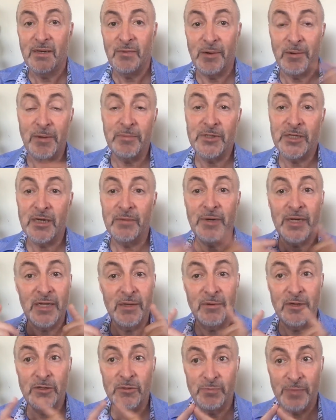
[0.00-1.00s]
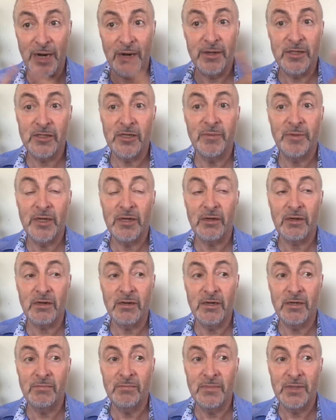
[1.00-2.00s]
My website, by the way, is Barry Selby dot
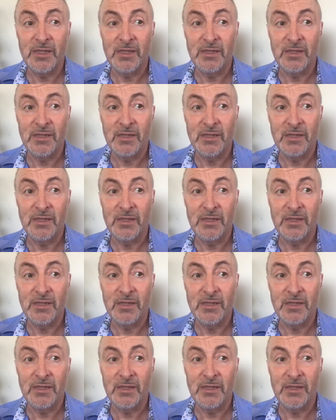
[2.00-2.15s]
com.